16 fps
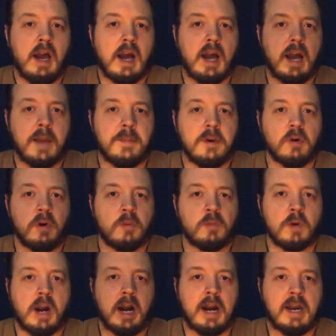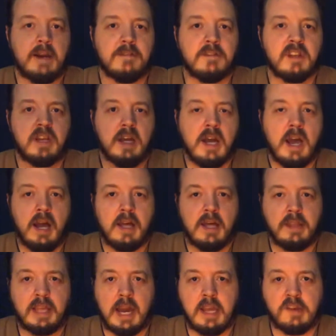Hymir arrived.
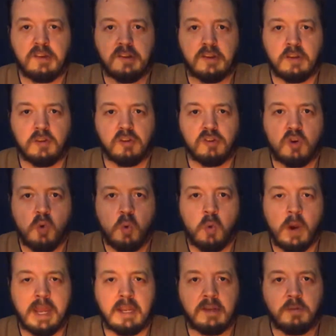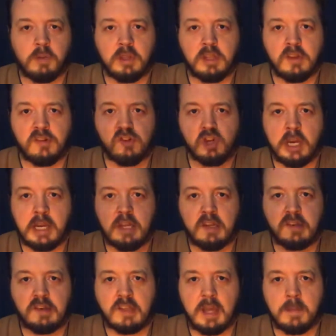The icicles quaked with his giant
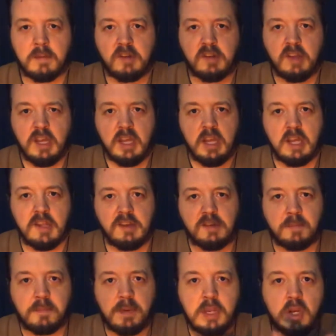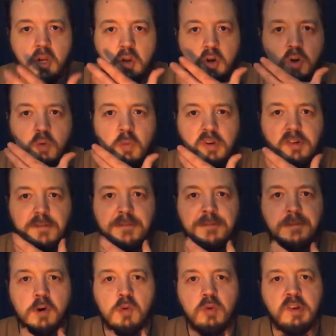steps. His beard was a
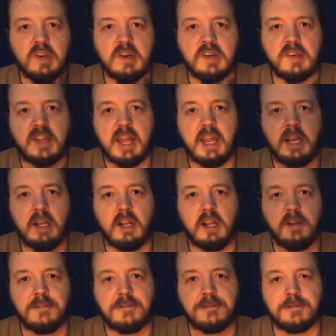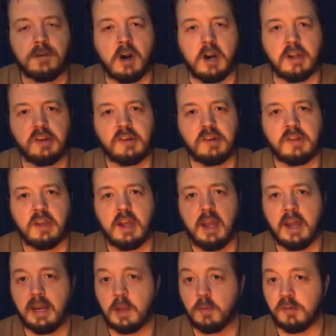frozen tangle of frost,
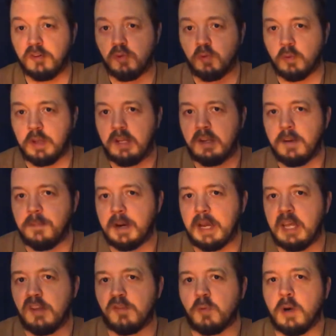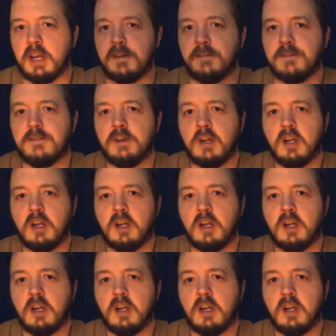and he was greeted by his wife.